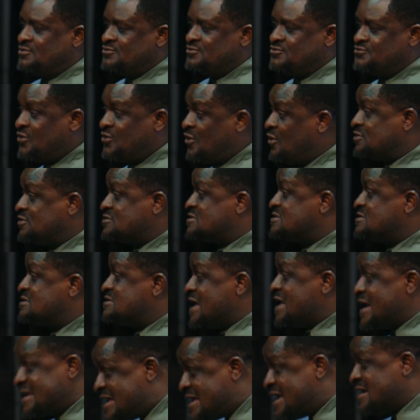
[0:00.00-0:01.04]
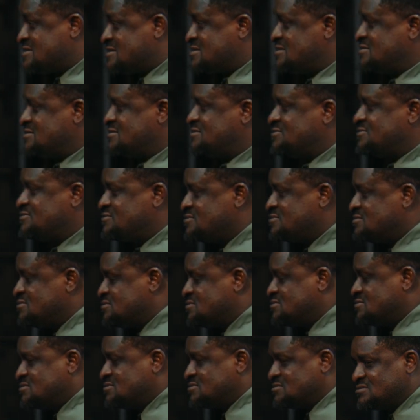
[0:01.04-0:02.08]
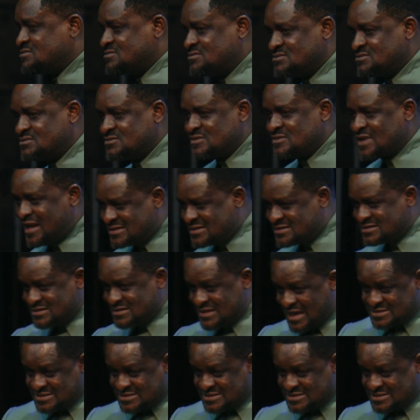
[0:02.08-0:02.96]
for 10 years. That's as